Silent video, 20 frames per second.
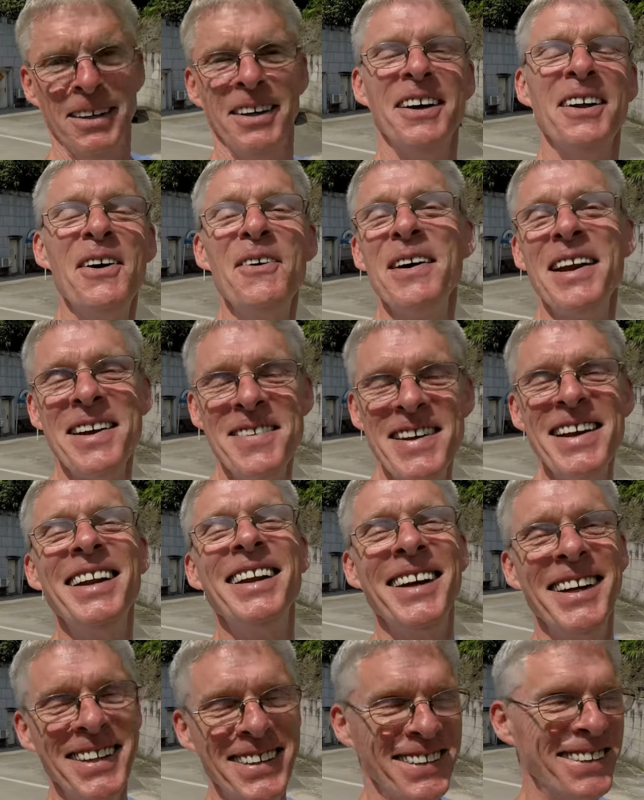You know what I mean?
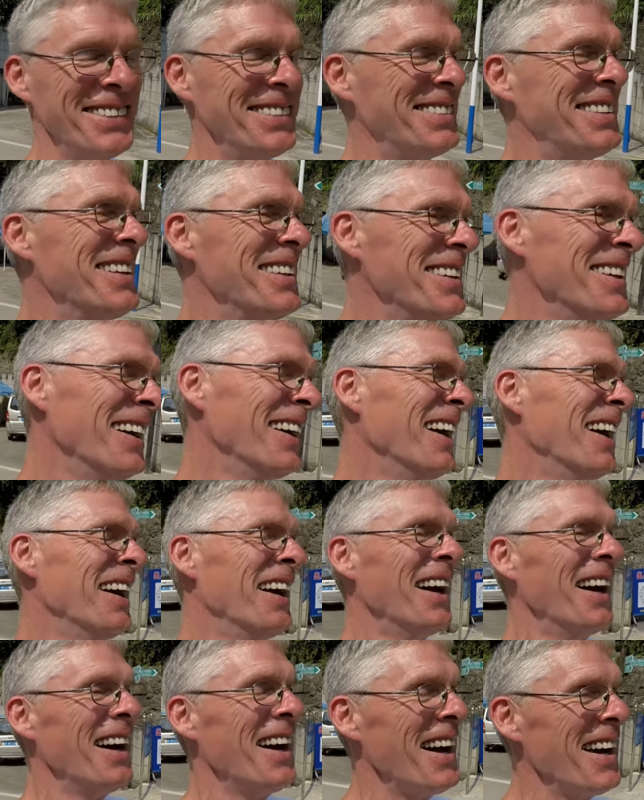
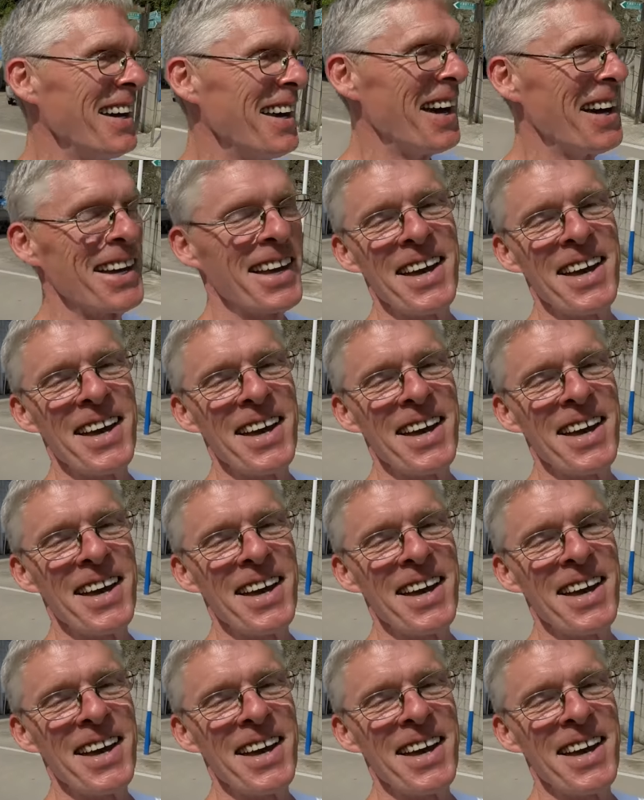I